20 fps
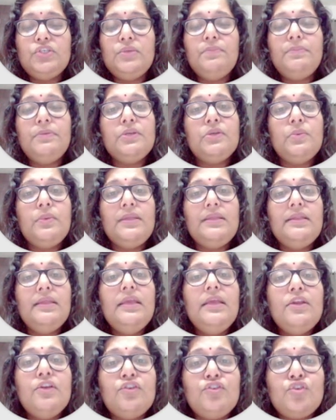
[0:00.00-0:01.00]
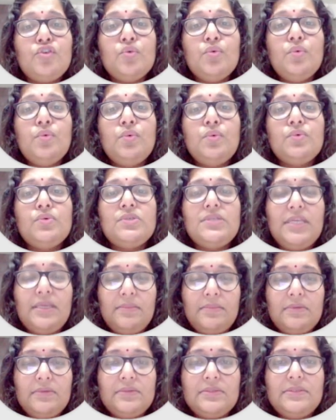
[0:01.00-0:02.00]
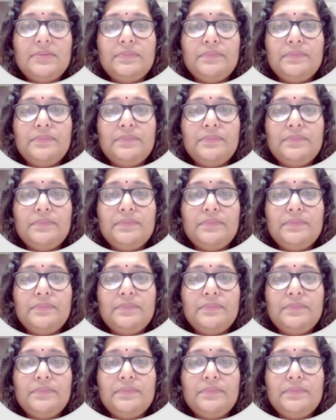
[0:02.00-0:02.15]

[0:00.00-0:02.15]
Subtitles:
between the two tables.